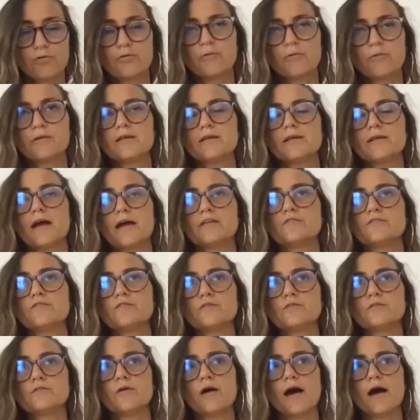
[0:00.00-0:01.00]
what did I
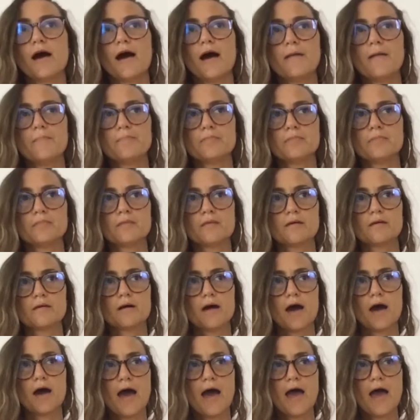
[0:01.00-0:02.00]
do? Um,
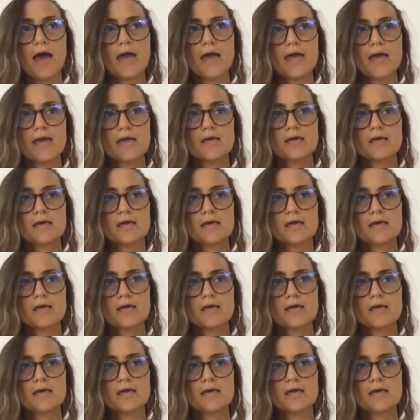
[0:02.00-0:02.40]
like, what was like the